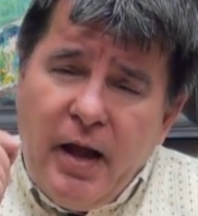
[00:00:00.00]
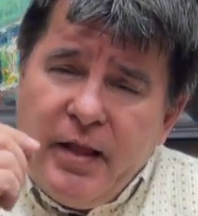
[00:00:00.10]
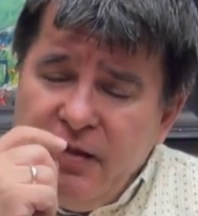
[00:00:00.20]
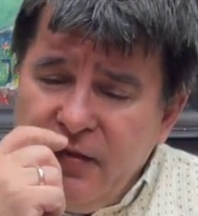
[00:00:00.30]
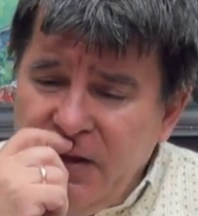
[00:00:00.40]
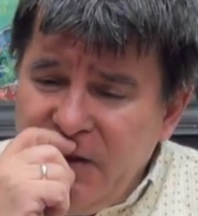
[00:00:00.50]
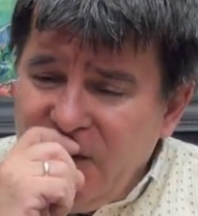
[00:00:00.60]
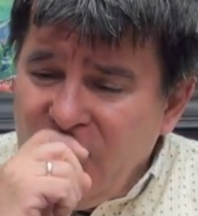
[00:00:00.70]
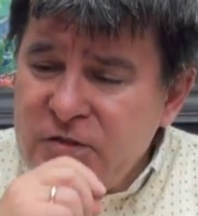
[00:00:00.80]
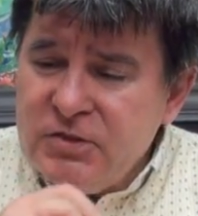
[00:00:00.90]
And I think it
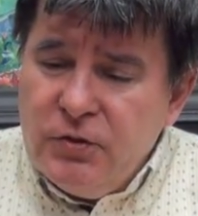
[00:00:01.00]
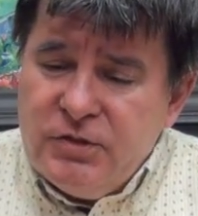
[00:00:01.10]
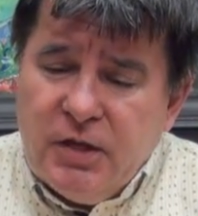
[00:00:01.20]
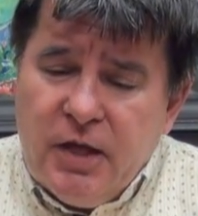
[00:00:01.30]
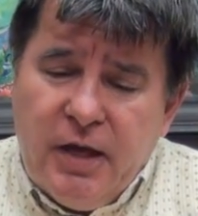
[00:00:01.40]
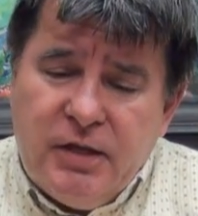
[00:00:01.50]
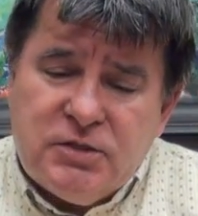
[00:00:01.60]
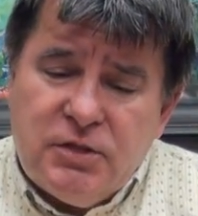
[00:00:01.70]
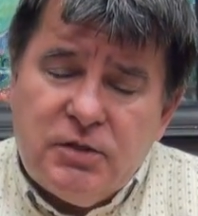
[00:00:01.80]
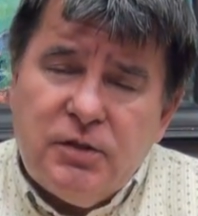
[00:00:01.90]
also is the
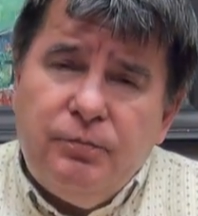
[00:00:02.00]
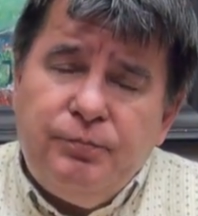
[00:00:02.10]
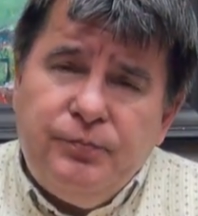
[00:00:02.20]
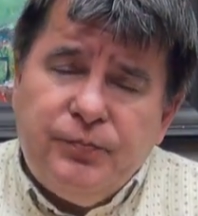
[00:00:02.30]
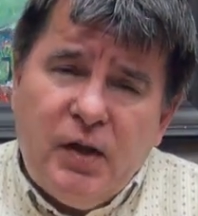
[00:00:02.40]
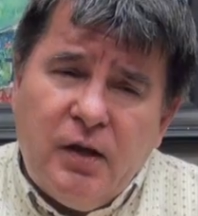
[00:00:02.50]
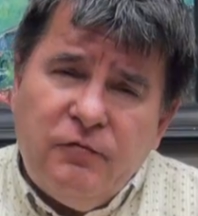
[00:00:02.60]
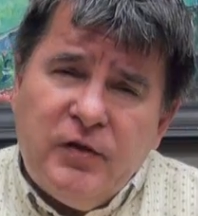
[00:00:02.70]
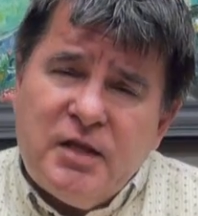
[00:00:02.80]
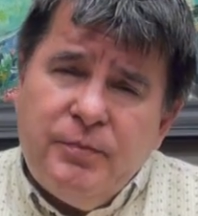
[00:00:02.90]
case that uh,
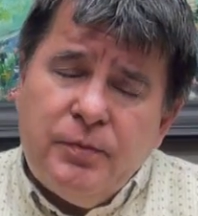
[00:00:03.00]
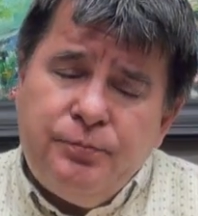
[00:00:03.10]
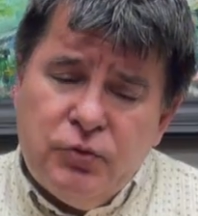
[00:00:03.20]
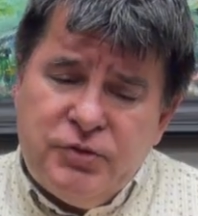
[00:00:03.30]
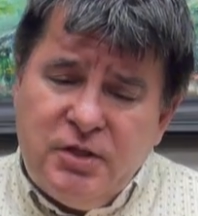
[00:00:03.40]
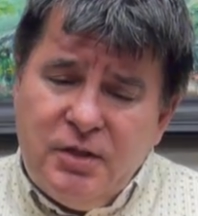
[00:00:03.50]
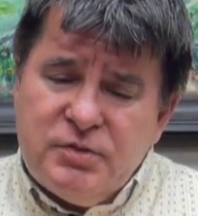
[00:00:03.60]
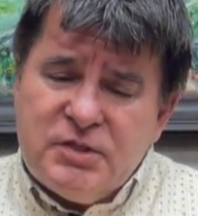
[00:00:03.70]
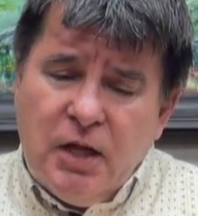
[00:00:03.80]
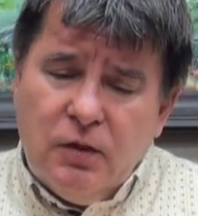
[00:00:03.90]
Vladimir Putin
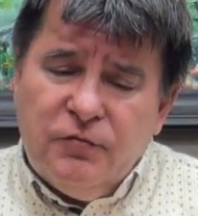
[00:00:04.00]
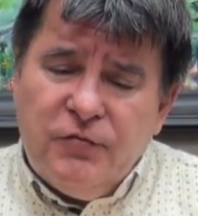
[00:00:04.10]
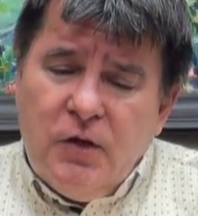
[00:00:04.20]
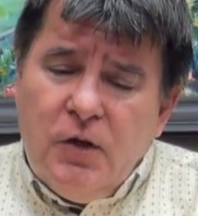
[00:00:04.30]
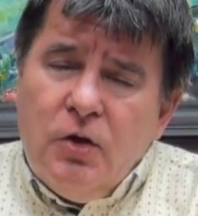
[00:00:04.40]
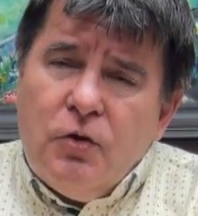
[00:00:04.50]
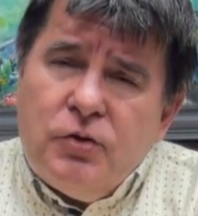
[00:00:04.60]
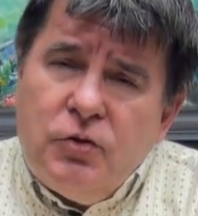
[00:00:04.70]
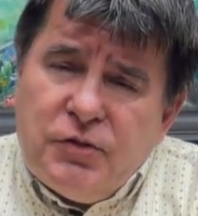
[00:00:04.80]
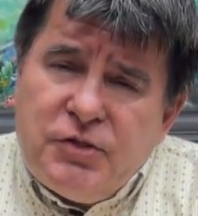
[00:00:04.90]
himself
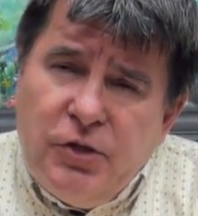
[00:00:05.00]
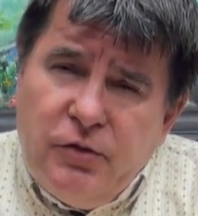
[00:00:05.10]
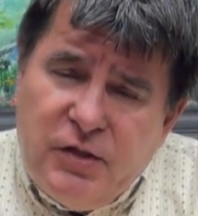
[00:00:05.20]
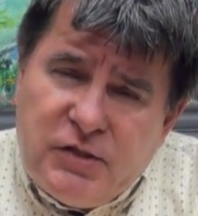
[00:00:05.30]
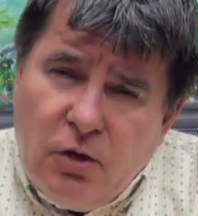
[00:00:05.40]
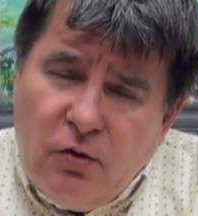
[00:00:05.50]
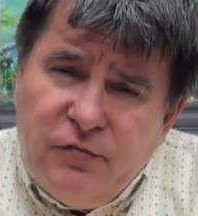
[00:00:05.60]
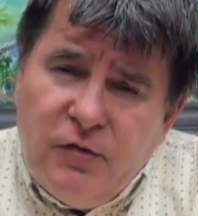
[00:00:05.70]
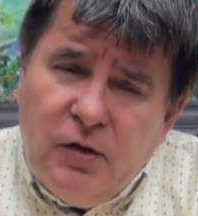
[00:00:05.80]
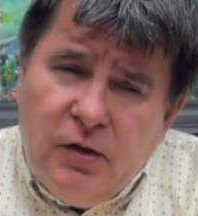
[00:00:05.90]
could not turn this
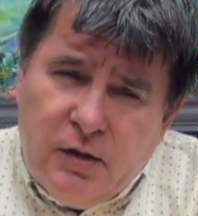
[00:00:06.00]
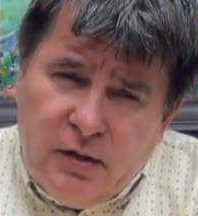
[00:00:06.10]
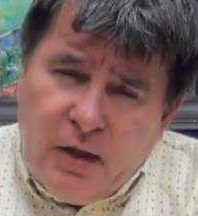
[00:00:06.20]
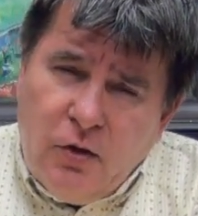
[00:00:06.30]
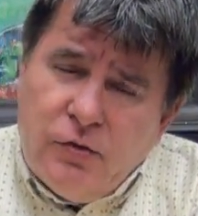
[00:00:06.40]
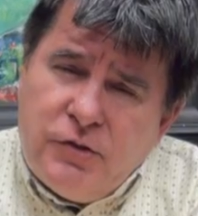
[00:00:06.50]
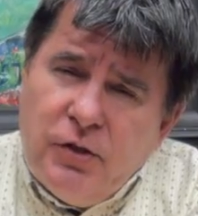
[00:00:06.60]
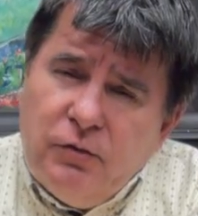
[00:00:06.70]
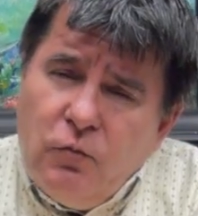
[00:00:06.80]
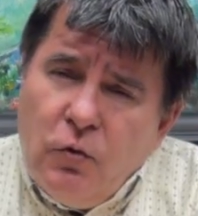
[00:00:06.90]
off like he could
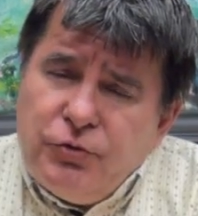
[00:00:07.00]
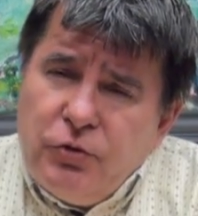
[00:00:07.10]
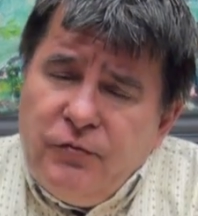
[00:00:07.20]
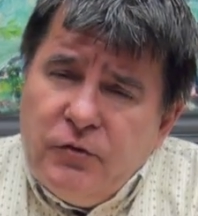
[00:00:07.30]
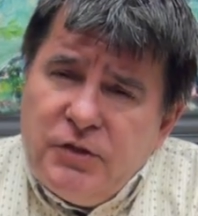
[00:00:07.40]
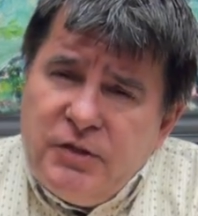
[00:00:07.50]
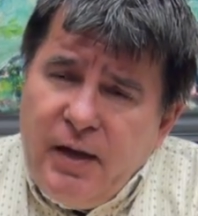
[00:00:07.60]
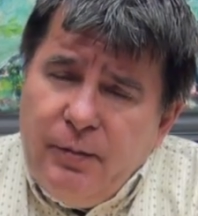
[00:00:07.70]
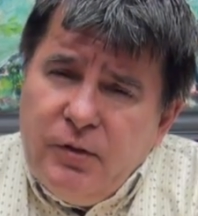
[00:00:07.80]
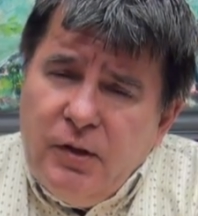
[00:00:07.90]
turn water off on a
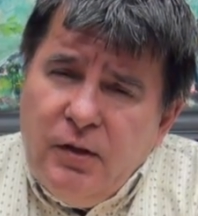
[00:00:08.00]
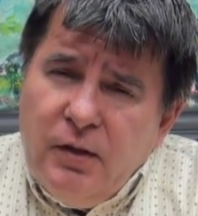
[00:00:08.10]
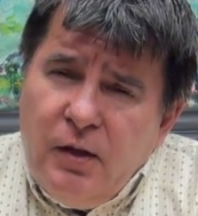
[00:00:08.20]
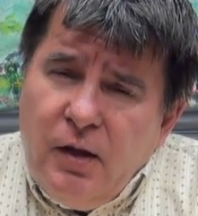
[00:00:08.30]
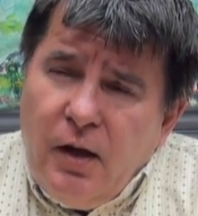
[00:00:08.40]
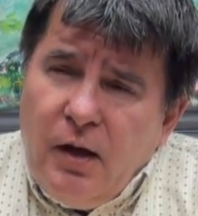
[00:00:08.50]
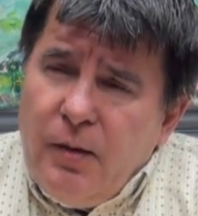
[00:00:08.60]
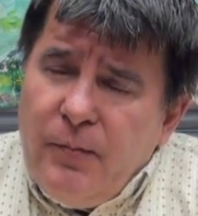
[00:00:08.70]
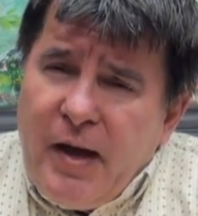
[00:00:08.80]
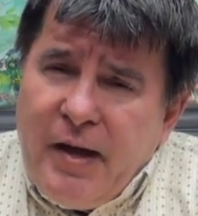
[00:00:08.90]
tap.
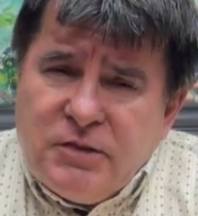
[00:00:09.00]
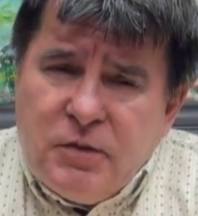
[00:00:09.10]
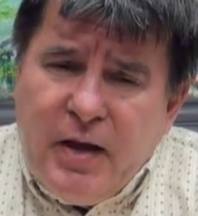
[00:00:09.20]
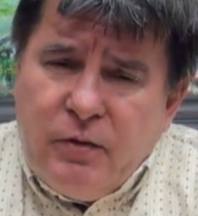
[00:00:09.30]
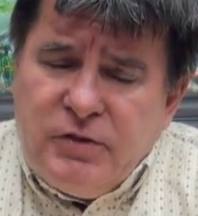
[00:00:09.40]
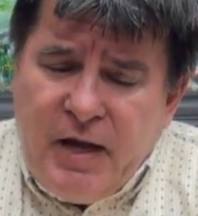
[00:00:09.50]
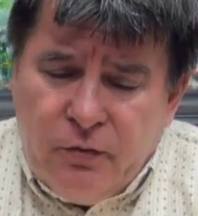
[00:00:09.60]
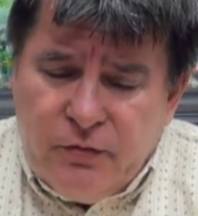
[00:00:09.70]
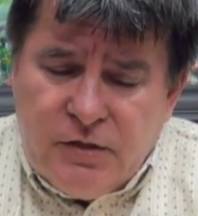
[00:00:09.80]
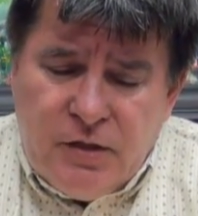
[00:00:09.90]
Um, I somehow
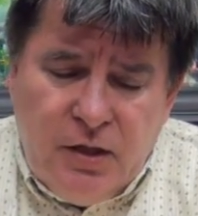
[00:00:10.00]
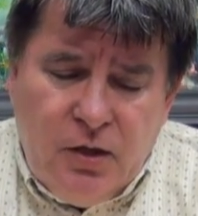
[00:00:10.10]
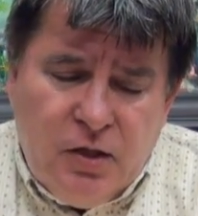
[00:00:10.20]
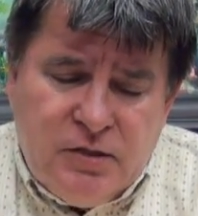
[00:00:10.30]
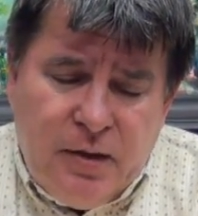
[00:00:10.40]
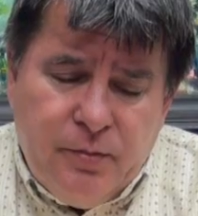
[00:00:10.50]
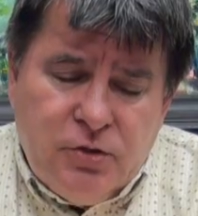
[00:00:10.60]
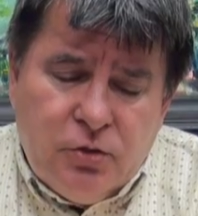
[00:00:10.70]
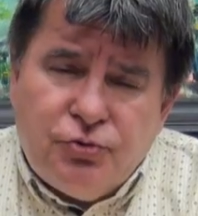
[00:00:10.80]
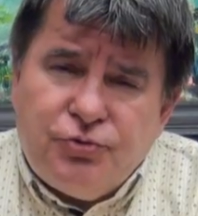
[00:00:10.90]
doubt that he is able
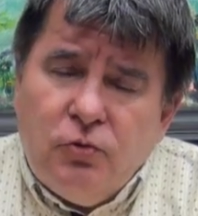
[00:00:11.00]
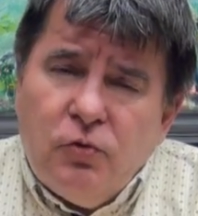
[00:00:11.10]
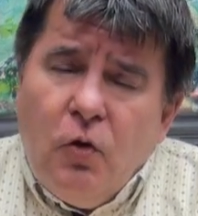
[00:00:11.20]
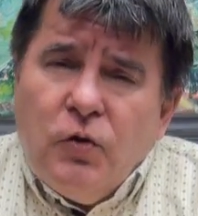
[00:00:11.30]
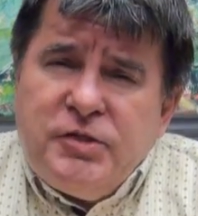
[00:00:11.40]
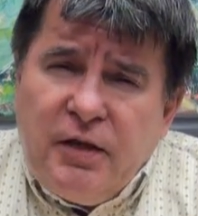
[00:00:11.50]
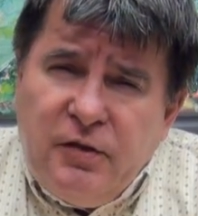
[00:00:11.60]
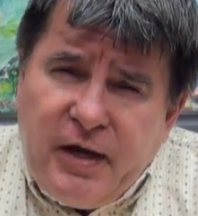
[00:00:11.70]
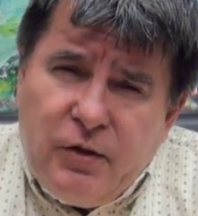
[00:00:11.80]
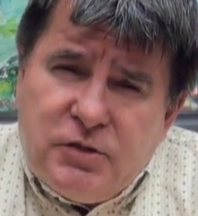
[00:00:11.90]
to control all
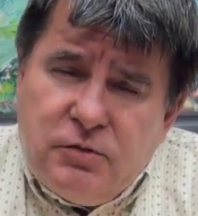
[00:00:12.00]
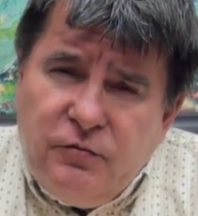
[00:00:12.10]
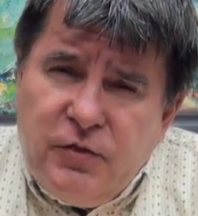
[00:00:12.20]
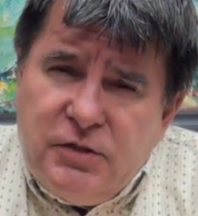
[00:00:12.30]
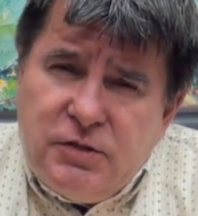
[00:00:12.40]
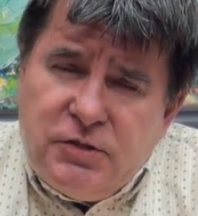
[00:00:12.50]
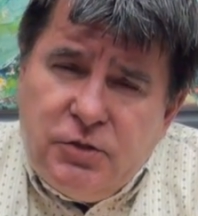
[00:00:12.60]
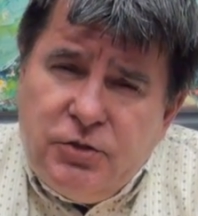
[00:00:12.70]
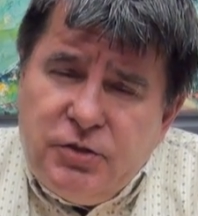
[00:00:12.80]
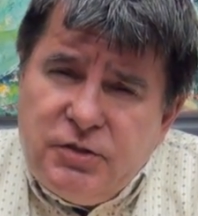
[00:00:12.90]
10,000 of these
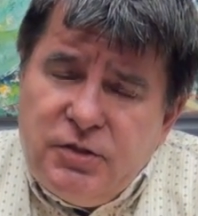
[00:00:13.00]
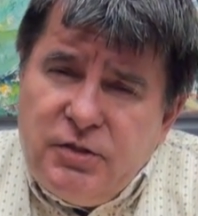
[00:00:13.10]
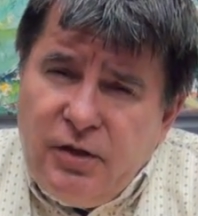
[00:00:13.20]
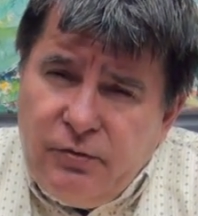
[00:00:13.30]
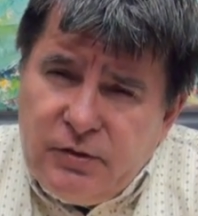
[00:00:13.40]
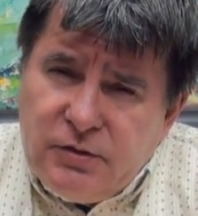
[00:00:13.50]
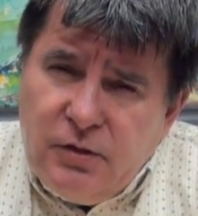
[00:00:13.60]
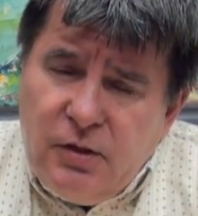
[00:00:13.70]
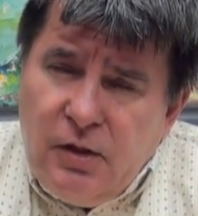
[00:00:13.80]
insurgents and terrorists.